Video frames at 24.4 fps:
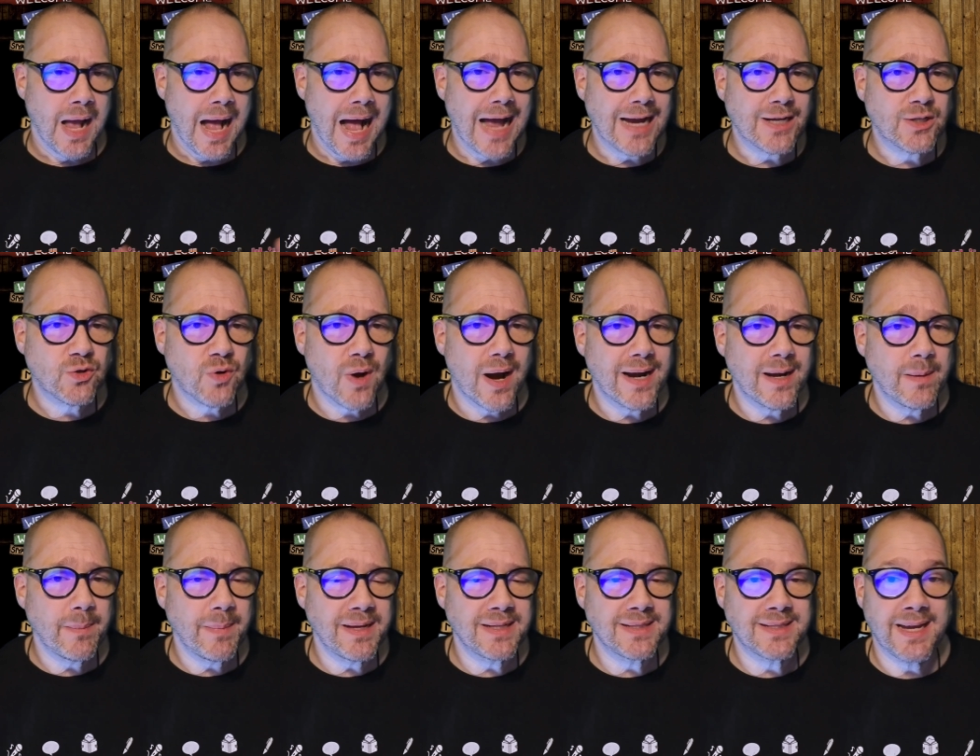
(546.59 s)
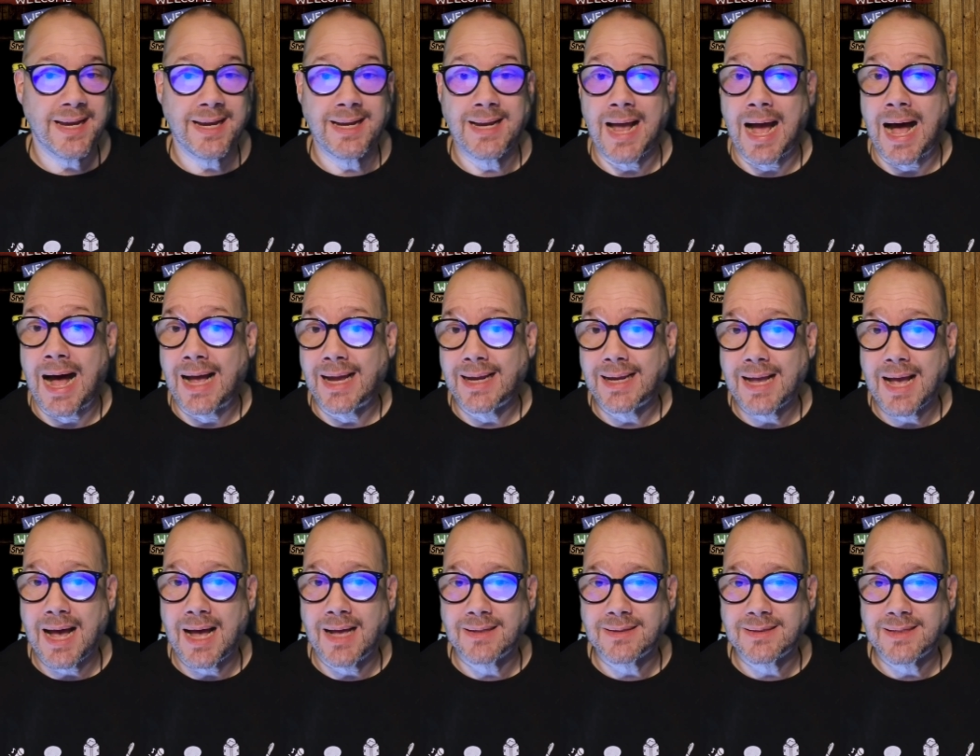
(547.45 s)
I try to maintain eye
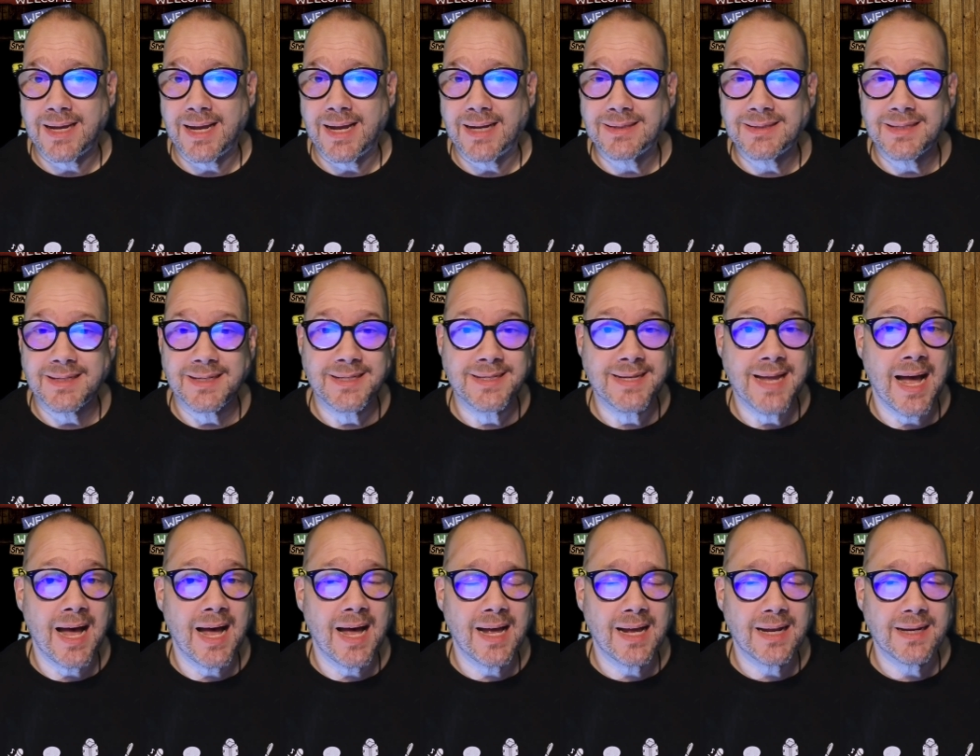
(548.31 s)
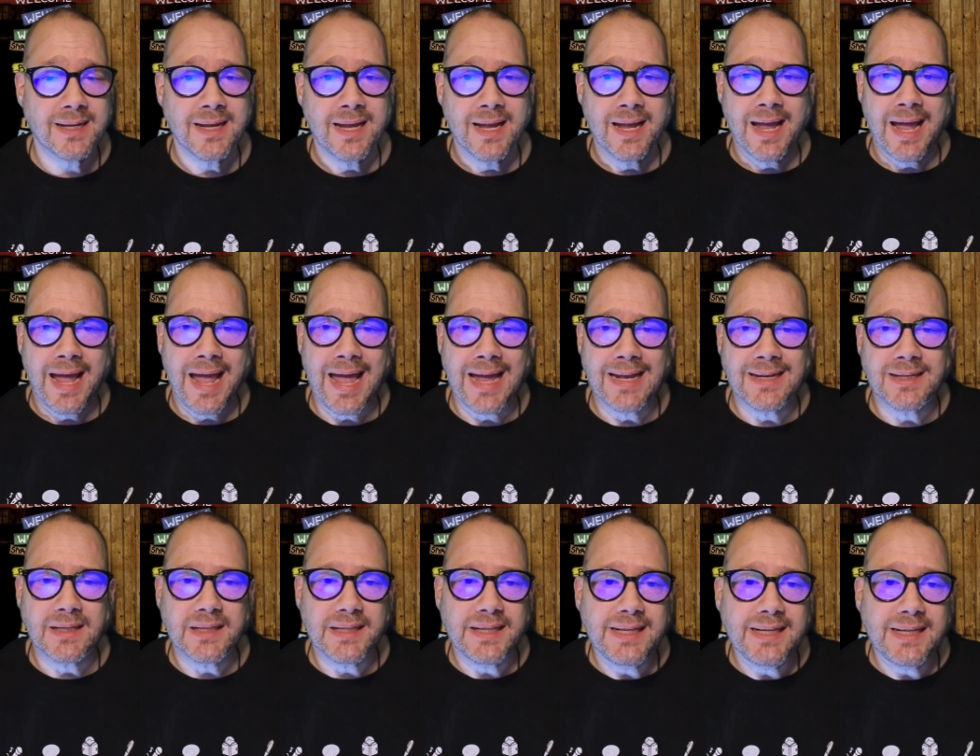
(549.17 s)
contact, nod,
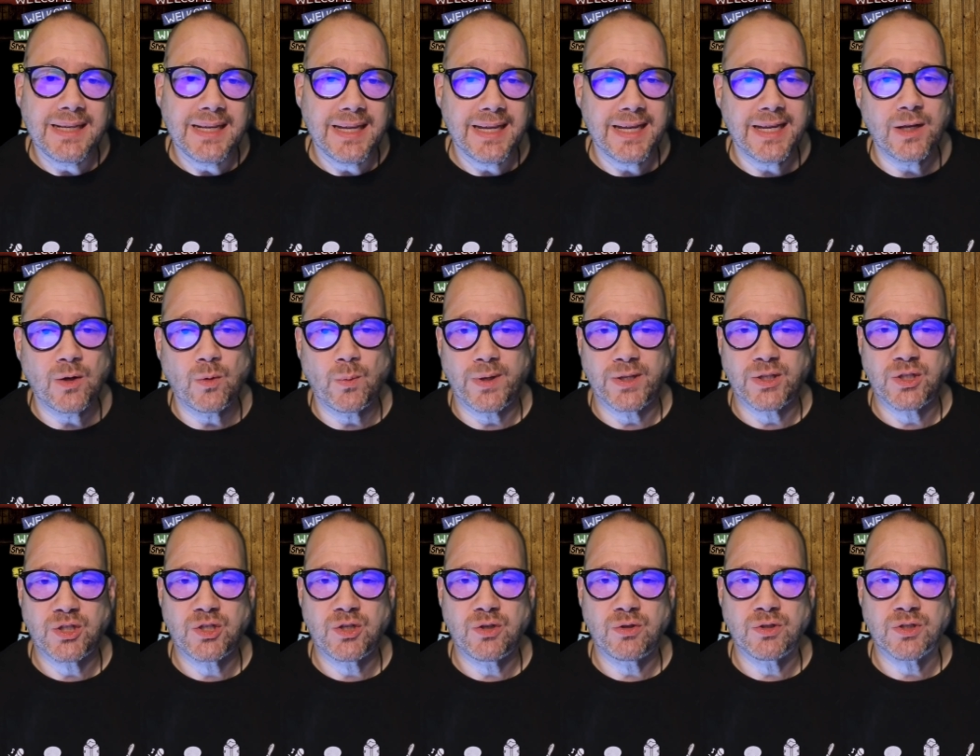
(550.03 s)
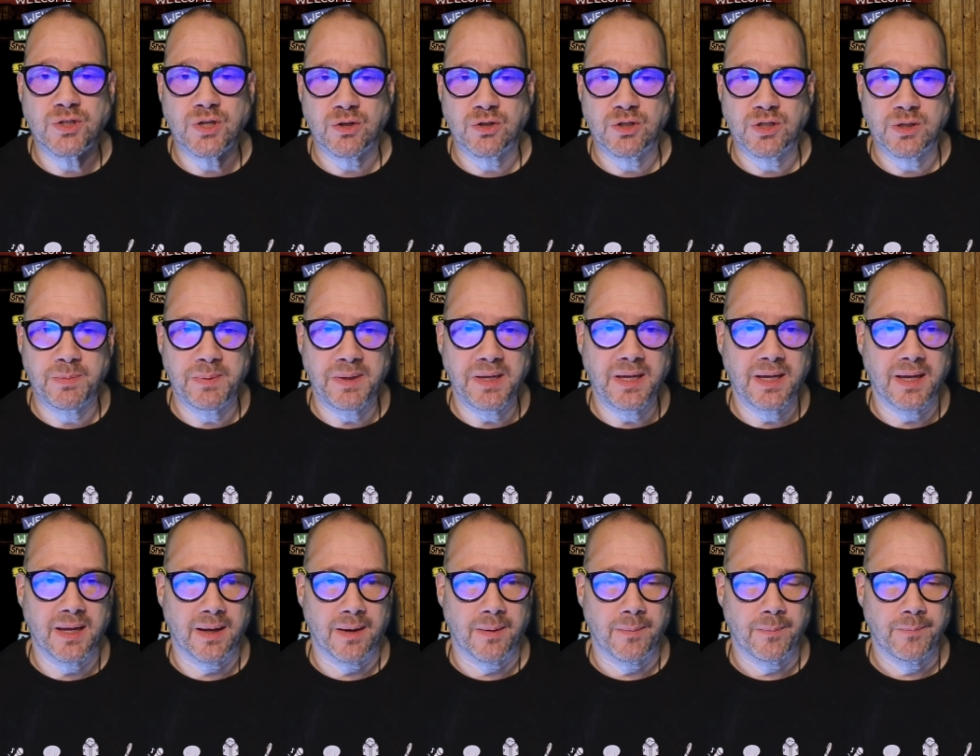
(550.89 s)
and lean in when students are
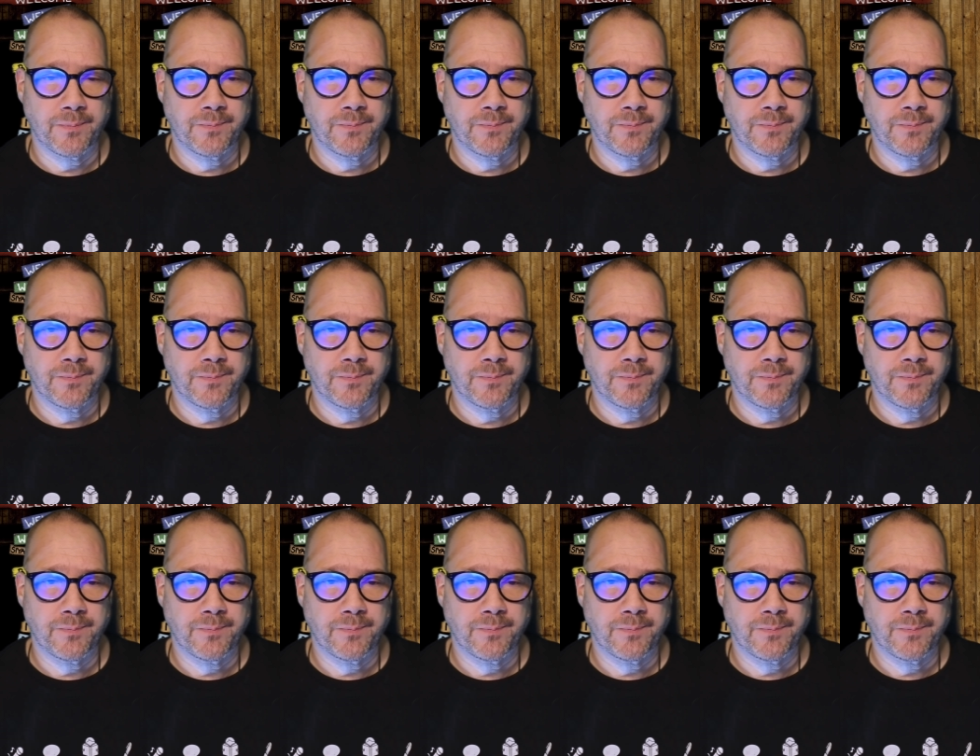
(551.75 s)
speaking.